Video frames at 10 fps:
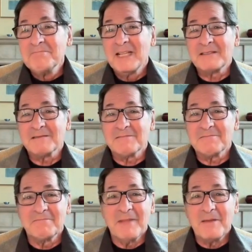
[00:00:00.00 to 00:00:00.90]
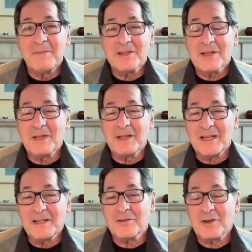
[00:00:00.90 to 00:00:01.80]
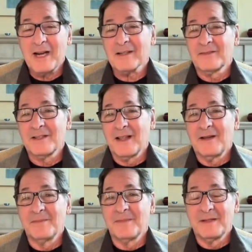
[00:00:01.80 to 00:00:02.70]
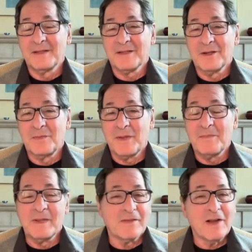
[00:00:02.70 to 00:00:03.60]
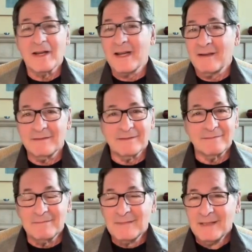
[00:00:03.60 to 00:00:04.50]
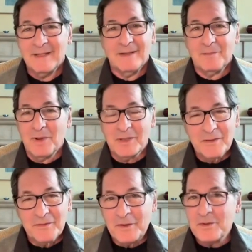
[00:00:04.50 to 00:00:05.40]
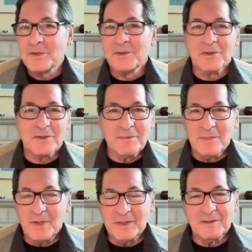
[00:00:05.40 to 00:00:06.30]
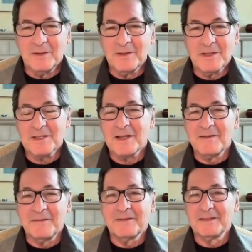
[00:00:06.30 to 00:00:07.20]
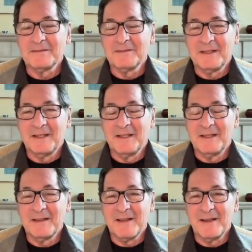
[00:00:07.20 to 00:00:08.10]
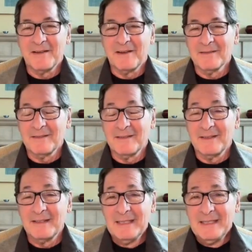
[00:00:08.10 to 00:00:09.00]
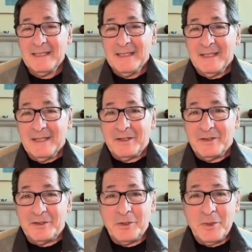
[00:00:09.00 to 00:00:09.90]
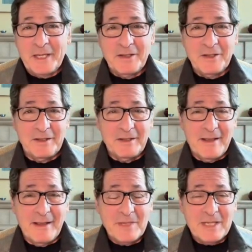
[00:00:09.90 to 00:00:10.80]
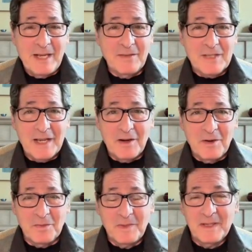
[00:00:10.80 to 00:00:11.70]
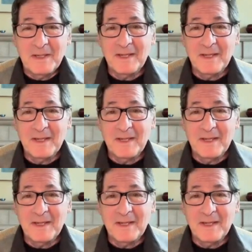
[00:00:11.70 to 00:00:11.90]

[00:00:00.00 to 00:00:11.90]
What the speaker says: that may be something that's attractive to them. And so people have gone out and bought diffusers and bought all this stuff, and they are doing it themselves at home.